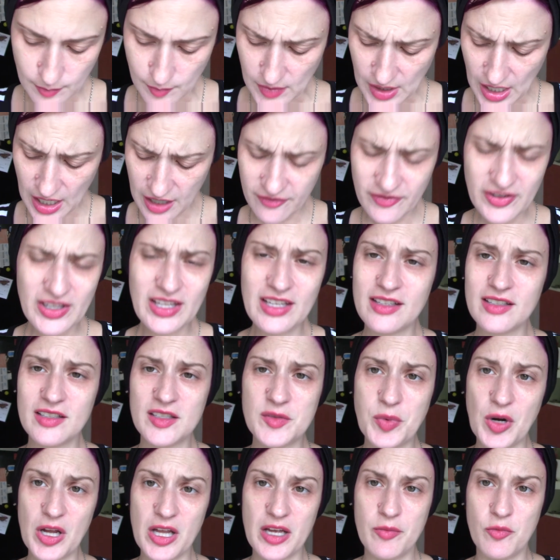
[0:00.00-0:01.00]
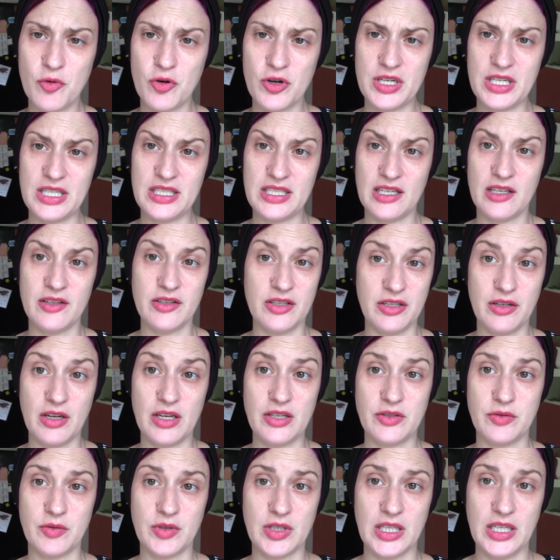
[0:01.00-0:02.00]
I feel like this is probably more detail than you
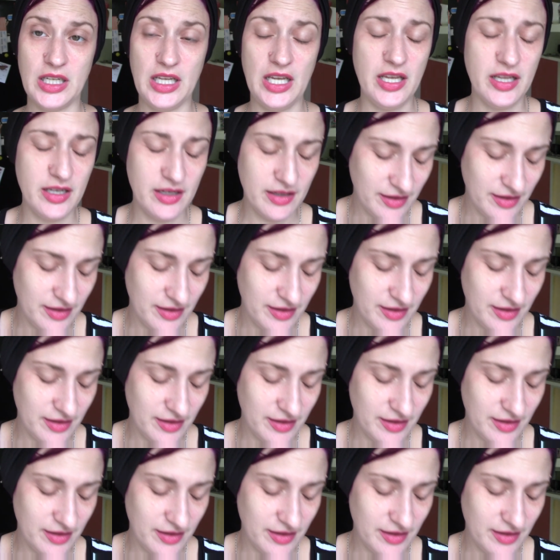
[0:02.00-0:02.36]
guys really need.